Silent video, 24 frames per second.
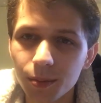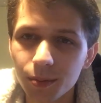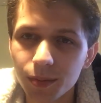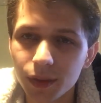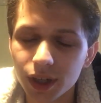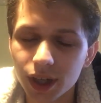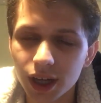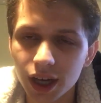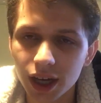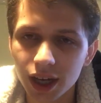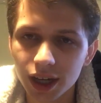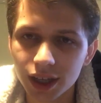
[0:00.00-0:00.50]

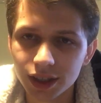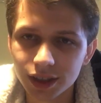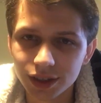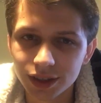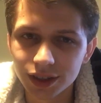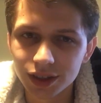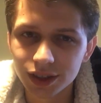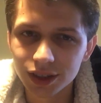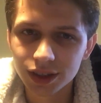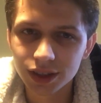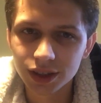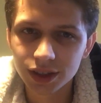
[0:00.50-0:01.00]

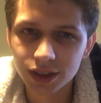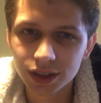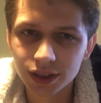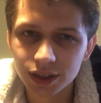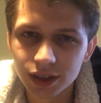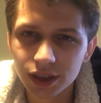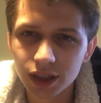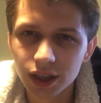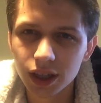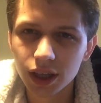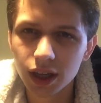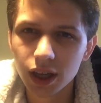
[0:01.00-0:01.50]
because
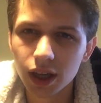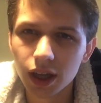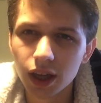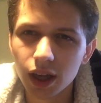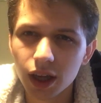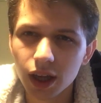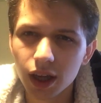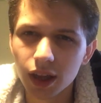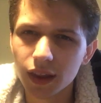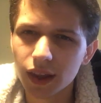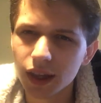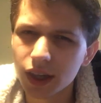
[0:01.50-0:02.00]

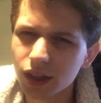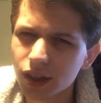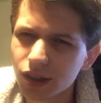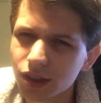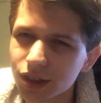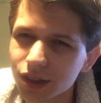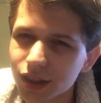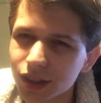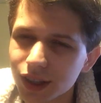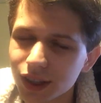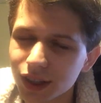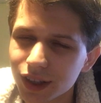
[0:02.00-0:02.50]
the
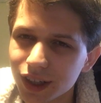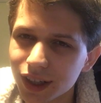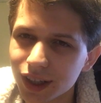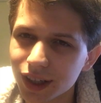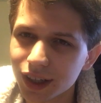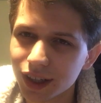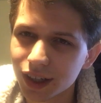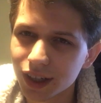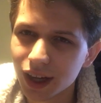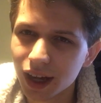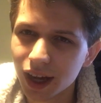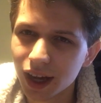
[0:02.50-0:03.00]
interesting thing,